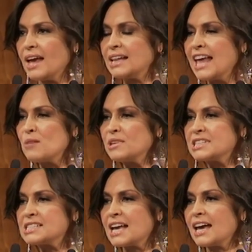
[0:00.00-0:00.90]
allow me
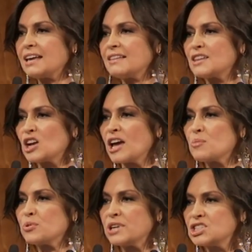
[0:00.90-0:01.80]
to say that I
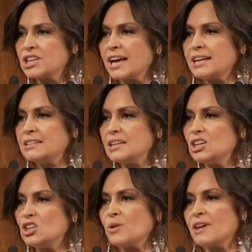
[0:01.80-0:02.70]
appreciate
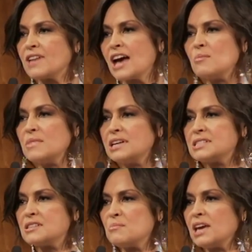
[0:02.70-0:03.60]
you have come
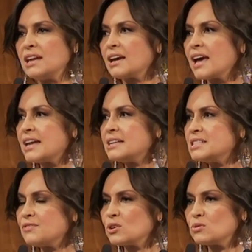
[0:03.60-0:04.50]
into the media at a
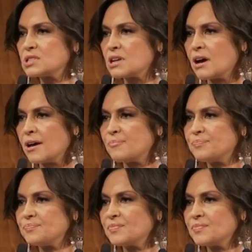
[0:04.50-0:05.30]
difficult time.